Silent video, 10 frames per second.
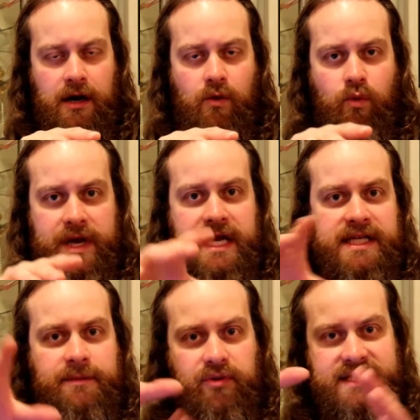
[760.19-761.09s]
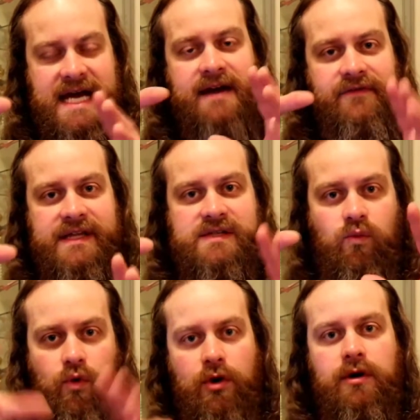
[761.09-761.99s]
We need to protect this
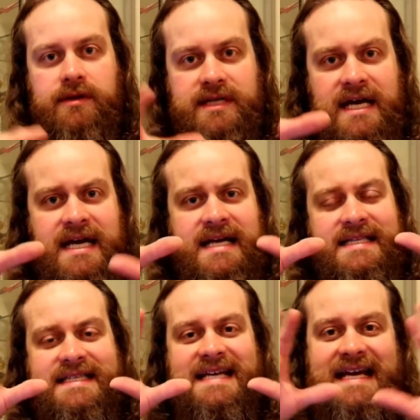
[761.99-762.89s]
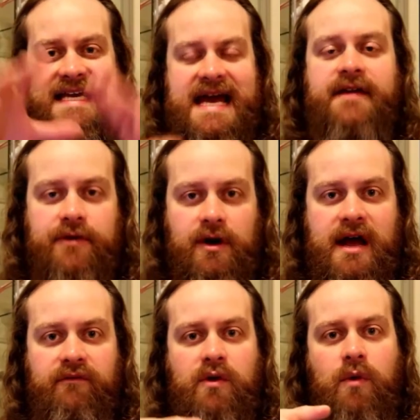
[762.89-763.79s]
world together
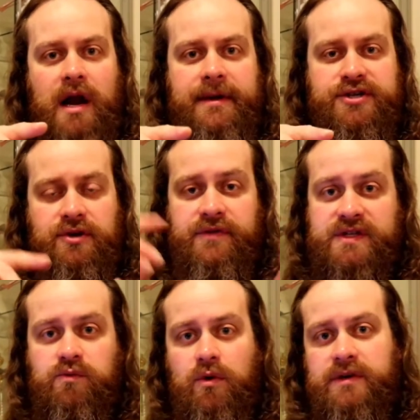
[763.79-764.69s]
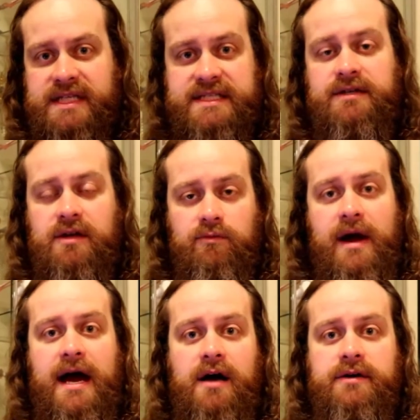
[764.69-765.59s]
if we want to make sure this world is still
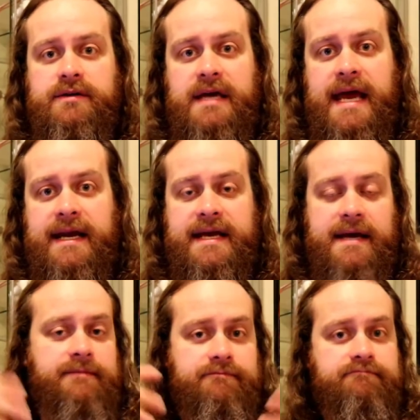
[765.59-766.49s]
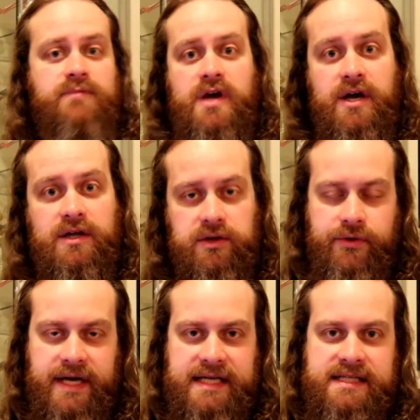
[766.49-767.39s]
around and can
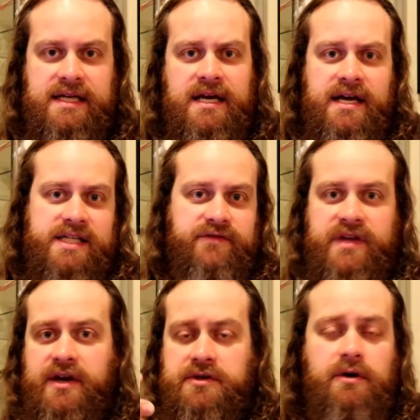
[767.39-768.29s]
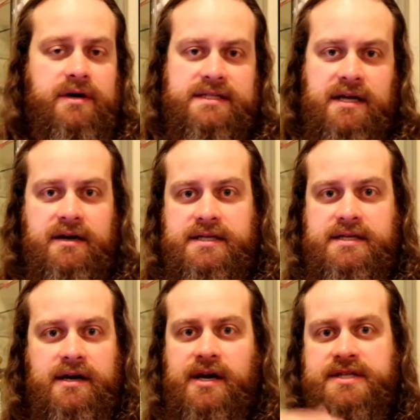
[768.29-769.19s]
include us. Because if King Ghidorah is there, he's
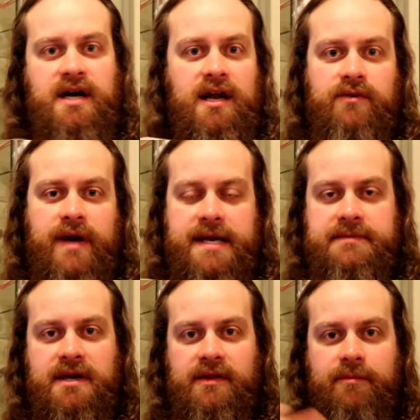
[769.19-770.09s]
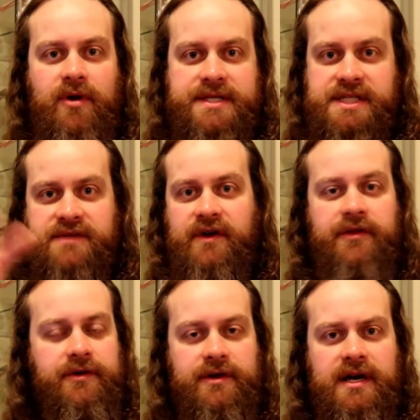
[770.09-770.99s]
not going to tolerate, the presence of
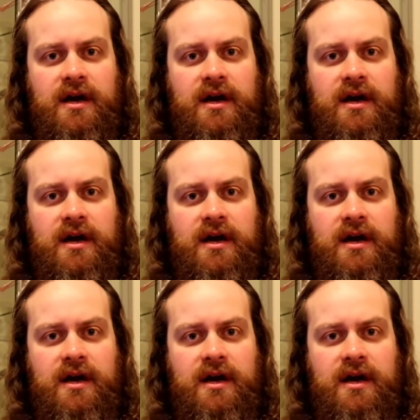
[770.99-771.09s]
other